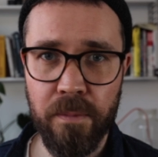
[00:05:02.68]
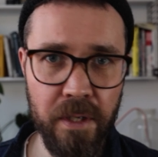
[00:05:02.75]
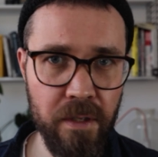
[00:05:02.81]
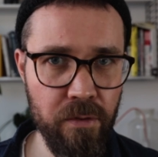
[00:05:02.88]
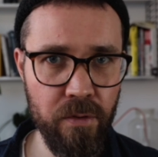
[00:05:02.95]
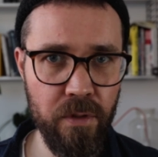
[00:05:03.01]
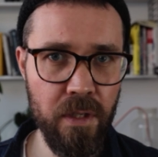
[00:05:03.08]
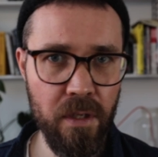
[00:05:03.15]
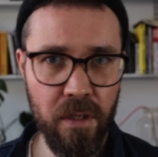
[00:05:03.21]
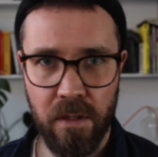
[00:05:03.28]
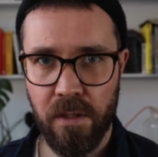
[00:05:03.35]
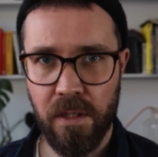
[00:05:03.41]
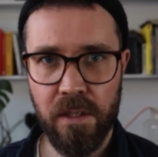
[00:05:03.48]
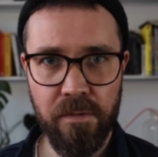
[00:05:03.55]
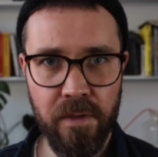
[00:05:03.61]
the big three are
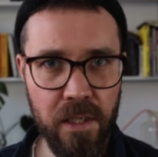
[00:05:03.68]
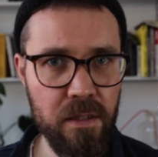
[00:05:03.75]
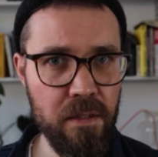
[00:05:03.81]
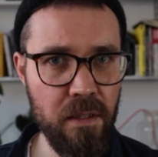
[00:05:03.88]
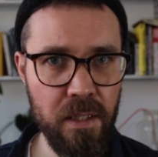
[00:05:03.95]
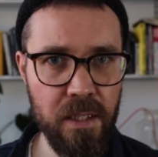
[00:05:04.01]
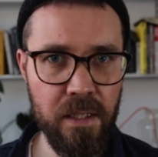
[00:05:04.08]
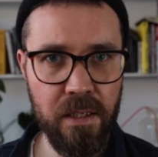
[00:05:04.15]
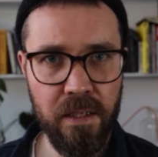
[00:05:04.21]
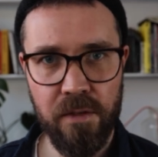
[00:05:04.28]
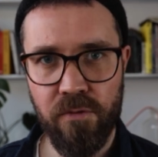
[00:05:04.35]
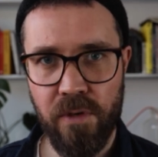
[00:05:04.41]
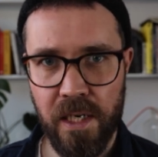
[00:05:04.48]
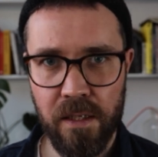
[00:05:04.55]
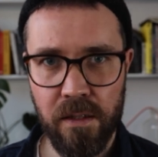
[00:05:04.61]
Levi's, Lee,
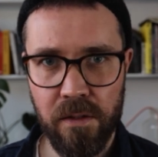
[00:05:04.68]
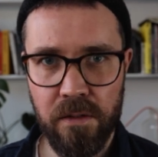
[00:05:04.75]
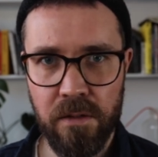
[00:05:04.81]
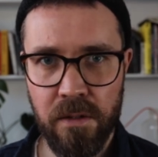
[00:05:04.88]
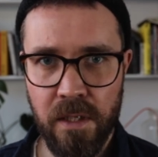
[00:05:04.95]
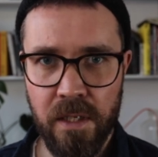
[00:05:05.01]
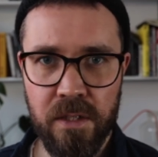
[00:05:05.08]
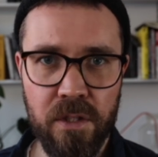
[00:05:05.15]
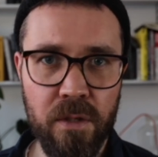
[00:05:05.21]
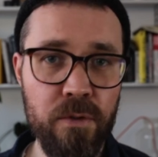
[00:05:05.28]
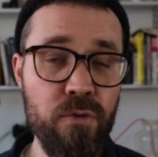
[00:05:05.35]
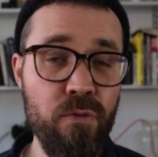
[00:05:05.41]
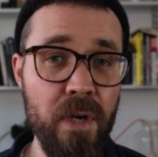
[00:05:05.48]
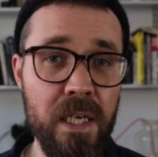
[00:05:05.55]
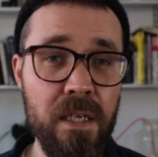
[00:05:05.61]
and Wrangler. So it
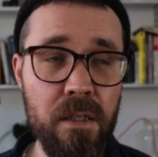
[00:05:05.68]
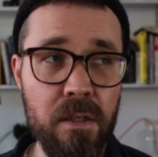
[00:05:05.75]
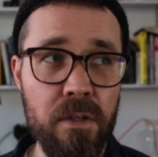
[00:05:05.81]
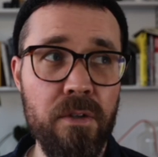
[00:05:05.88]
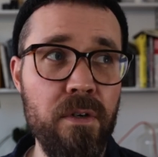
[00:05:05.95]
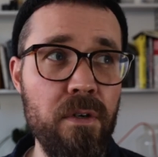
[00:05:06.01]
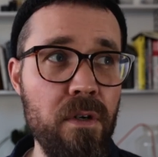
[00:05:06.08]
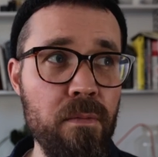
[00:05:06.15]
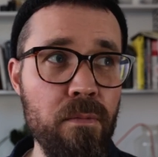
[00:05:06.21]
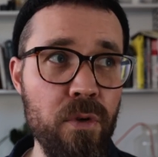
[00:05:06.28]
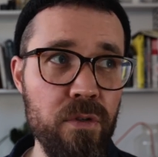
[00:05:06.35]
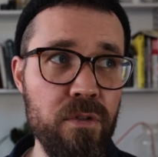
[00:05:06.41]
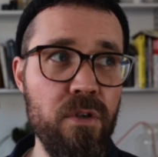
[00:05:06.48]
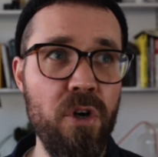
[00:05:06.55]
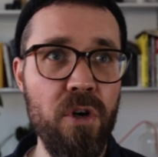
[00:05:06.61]
was Wrangler that are
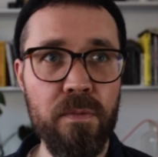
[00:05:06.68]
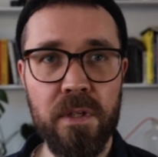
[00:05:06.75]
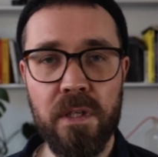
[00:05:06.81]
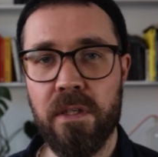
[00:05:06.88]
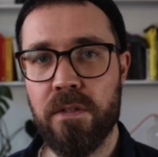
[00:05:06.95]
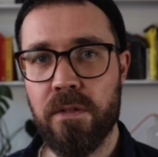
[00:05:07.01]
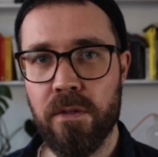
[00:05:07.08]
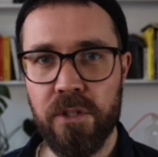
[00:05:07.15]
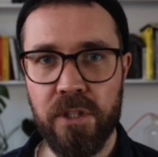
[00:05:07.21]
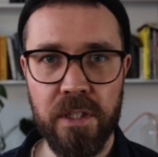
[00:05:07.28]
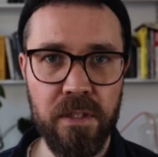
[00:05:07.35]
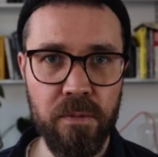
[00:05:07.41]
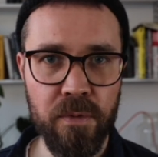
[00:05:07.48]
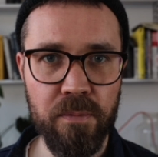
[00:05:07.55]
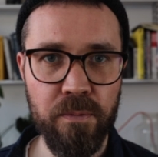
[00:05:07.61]
most commonly
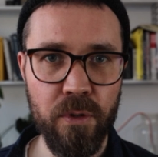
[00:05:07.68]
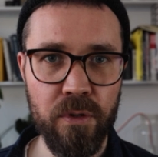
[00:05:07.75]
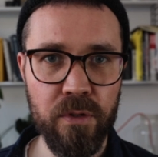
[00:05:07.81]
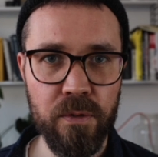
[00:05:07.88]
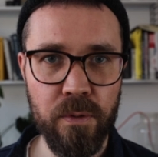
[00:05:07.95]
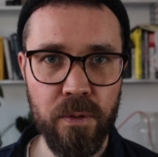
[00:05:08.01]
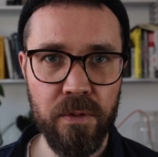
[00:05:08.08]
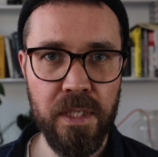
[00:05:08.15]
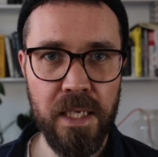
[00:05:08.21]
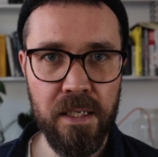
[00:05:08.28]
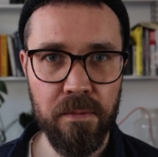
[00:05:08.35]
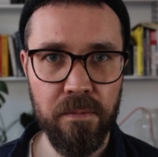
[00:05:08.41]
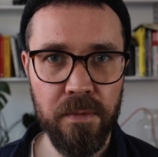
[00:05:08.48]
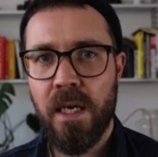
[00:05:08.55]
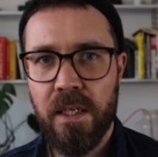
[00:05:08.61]
associated with broken twill
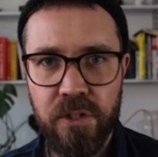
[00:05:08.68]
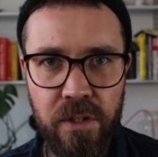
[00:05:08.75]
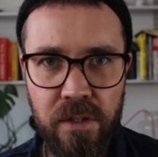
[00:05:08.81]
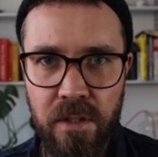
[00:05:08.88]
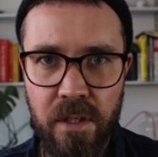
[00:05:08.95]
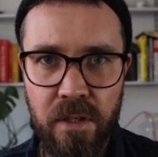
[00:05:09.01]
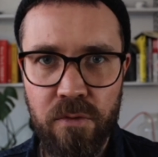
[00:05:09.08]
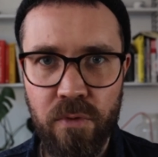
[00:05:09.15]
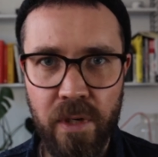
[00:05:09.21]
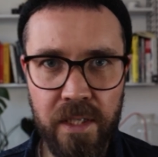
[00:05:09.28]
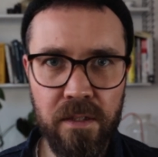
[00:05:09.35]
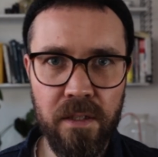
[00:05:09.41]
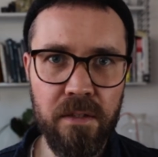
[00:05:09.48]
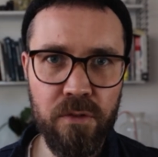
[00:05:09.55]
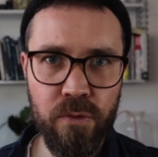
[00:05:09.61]
denim. And just how
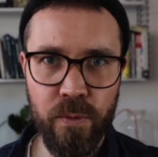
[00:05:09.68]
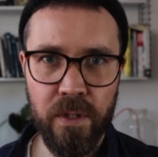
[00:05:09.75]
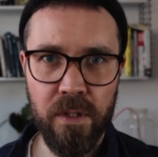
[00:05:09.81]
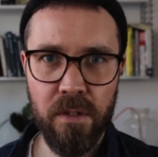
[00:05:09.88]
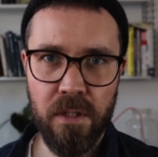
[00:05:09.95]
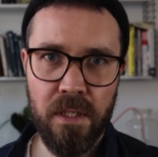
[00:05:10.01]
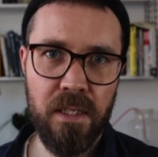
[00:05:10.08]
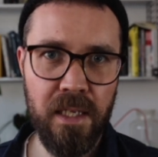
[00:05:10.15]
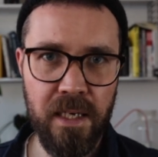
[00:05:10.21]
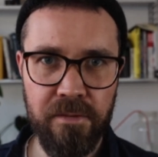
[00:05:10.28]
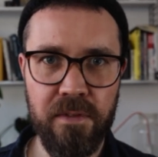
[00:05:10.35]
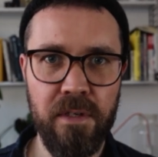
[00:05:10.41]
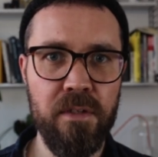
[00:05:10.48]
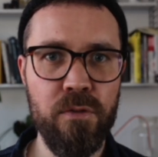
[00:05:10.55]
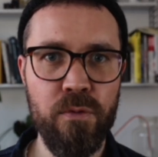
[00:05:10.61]
right-hand twill and
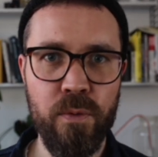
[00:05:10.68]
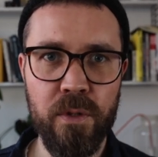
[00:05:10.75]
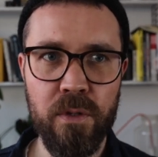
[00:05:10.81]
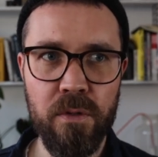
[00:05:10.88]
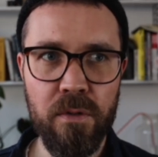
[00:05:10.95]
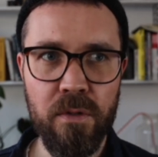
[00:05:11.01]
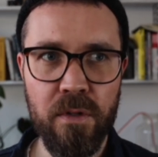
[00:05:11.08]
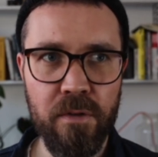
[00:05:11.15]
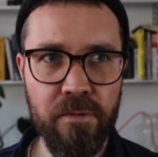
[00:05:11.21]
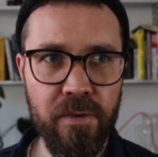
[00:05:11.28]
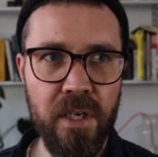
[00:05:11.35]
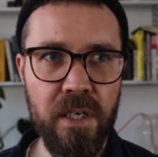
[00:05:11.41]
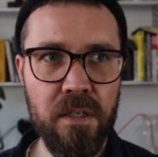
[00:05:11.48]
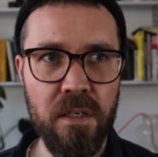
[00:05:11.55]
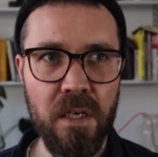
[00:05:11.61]
left-hand twill, they
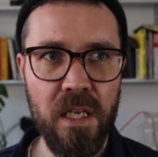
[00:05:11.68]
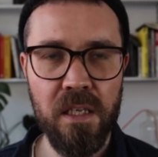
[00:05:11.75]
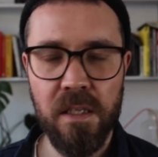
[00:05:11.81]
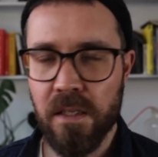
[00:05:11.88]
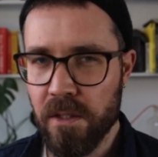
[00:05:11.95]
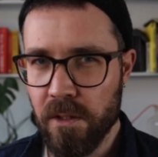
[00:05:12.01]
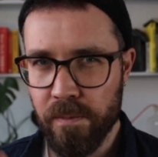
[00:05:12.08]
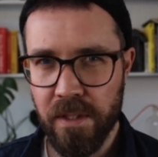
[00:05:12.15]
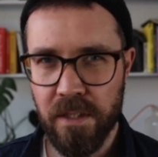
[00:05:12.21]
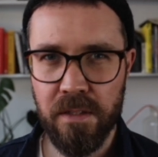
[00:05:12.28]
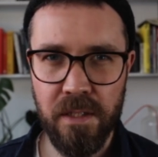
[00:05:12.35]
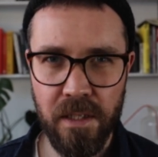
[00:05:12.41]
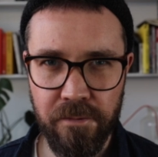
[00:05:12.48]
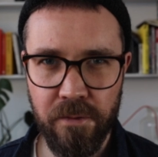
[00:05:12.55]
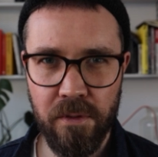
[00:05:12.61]
fade a little bit
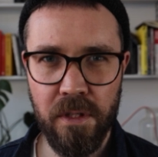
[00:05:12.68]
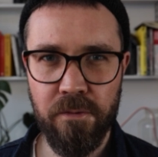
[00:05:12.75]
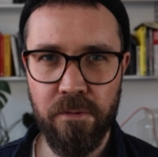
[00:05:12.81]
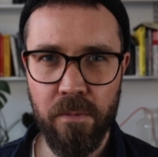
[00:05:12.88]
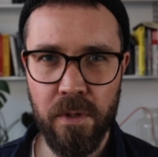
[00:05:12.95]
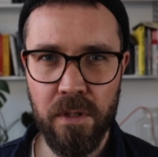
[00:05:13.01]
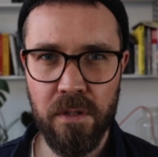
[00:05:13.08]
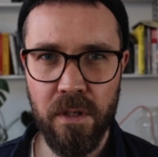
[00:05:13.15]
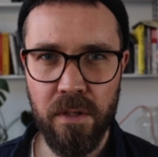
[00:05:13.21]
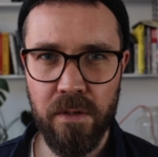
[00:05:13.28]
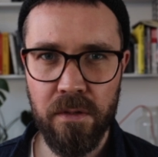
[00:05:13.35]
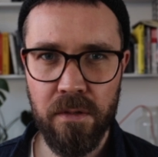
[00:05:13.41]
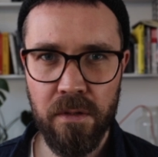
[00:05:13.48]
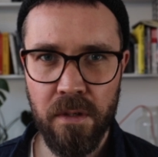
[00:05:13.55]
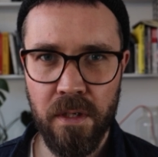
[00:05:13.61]
differently from one
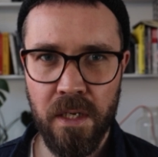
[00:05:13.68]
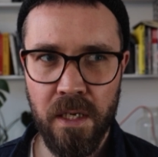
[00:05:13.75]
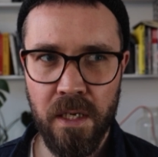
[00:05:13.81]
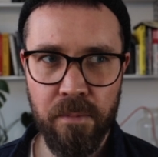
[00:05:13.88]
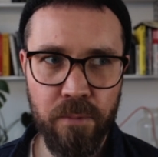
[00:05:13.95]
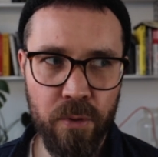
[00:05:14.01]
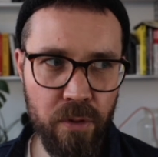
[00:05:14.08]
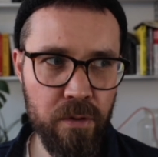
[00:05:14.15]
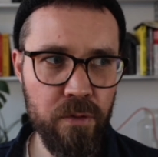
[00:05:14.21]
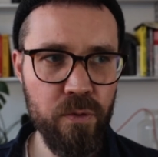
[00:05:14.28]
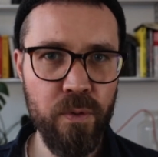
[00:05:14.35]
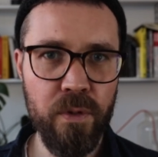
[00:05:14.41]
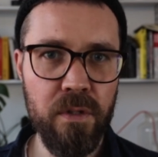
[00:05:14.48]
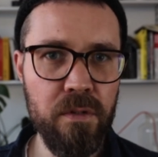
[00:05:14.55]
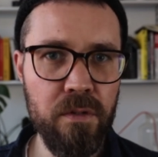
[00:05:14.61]
another. Broken
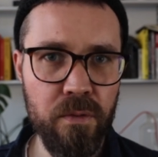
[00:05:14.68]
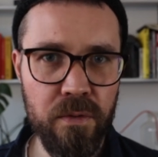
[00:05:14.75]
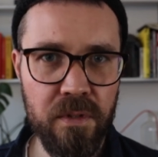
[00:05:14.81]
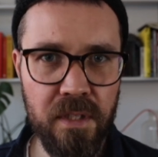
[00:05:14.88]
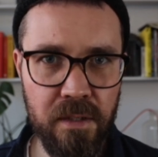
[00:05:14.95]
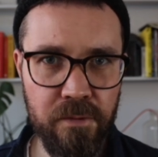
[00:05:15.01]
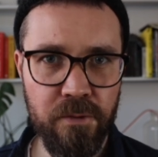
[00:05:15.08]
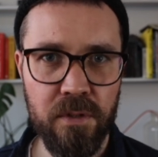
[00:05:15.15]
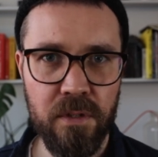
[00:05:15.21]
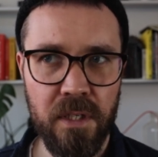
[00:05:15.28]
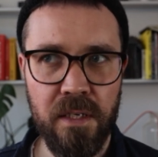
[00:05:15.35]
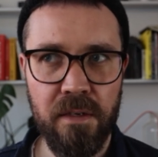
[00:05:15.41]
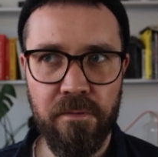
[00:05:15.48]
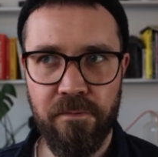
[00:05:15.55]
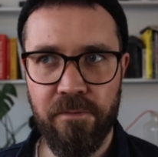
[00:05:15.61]
twill is no different.
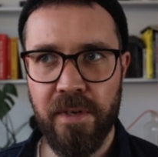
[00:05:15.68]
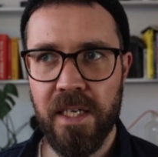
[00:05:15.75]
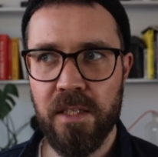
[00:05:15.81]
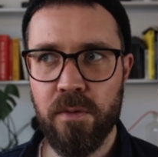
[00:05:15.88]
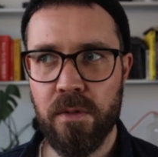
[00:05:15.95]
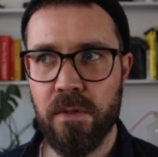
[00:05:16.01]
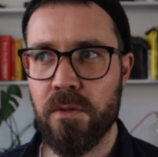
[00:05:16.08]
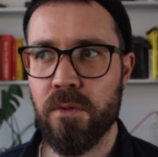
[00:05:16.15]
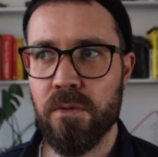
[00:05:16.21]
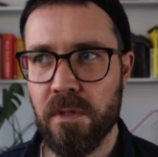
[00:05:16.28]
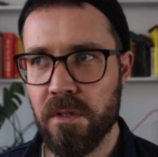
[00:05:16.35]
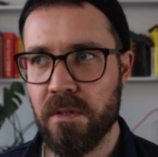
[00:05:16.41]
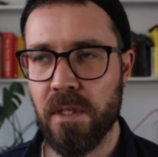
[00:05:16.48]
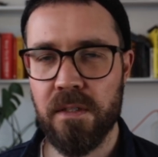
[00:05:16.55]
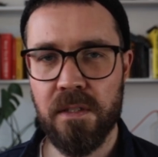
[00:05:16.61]
It fades with its own
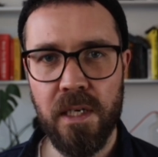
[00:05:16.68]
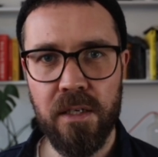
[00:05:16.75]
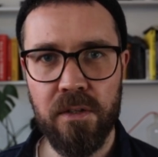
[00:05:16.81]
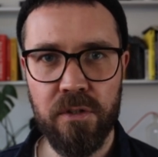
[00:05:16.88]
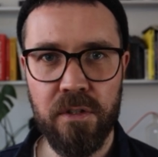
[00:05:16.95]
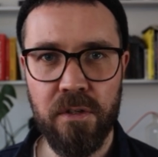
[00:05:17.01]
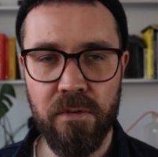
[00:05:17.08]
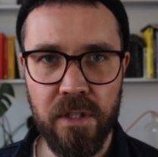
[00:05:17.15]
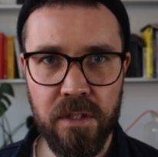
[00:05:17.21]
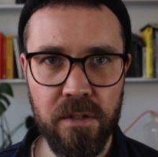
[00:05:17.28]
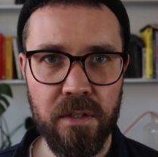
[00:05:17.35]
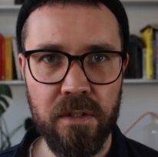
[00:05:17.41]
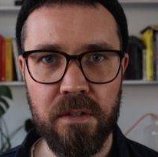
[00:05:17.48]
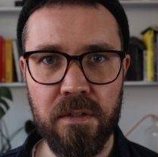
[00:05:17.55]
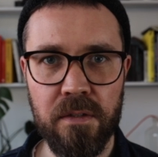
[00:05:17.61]
distinct
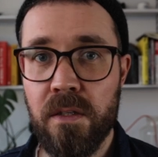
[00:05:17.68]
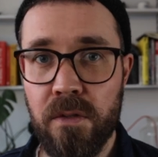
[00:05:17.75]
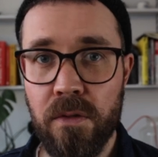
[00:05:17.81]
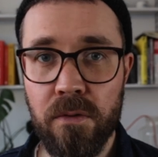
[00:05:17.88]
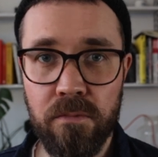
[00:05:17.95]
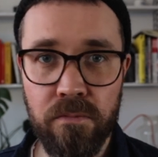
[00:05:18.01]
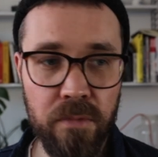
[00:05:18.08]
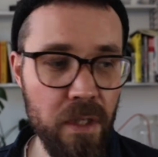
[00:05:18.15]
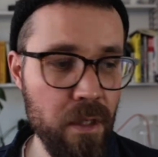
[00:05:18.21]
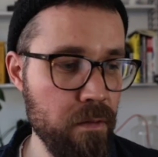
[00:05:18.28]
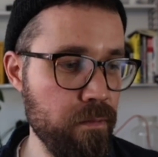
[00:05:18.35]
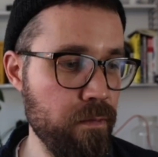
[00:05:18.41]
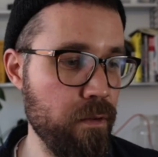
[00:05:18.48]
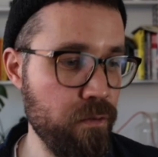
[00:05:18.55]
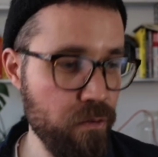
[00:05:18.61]
characteristics. And so, yeah,
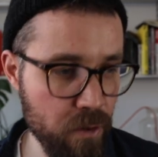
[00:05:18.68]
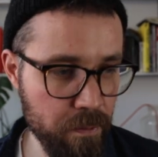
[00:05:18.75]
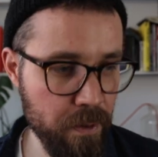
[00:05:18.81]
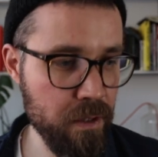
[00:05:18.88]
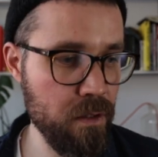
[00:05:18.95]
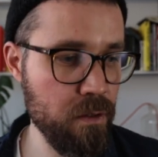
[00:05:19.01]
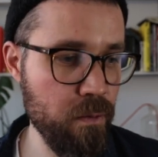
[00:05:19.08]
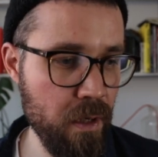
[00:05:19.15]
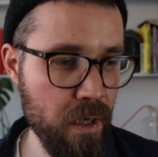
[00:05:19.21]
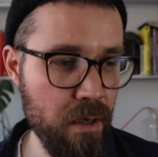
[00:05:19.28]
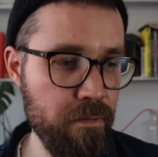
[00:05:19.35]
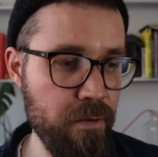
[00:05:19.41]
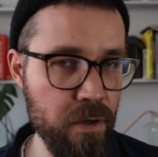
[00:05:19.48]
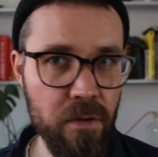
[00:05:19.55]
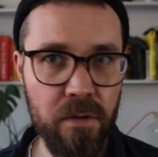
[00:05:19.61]
the three pieces we
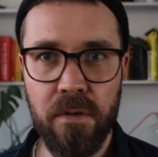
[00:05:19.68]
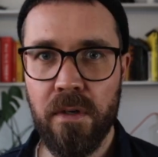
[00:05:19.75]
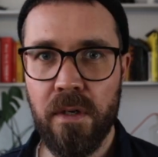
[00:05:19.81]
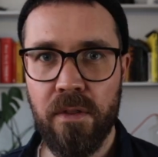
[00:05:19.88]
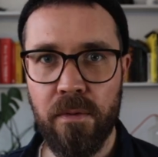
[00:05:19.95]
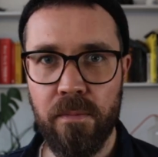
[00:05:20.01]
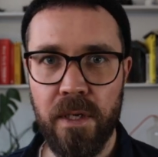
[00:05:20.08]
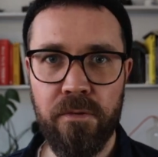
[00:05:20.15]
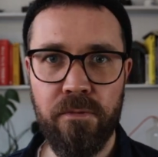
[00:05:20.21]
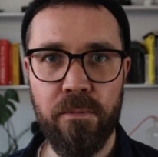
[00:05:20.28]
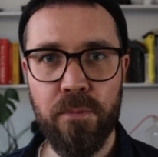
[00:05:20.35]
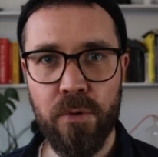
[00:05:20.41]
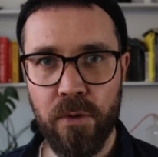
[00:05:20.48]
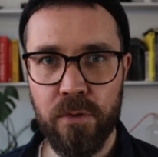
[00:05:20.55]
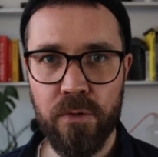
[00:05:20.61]
have here, they're made
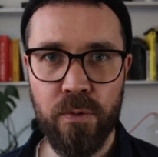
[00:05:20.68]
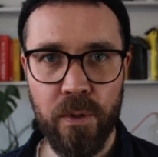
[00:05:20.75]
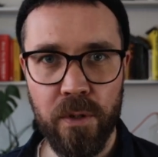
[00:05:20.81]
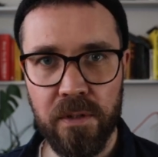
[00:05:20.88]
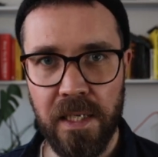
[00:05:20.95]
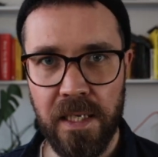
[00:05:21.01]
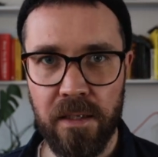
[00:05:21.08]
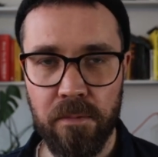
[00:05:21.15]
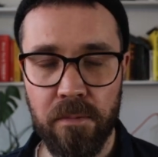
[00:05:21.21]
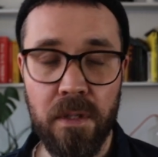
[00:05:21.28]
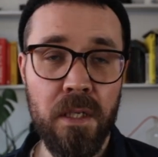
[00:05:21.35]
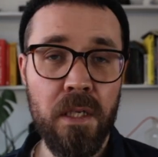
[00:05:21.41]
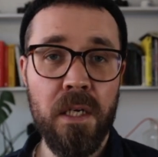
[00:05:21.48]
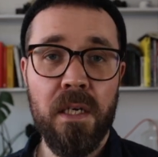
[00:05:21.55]
from broken twill denim.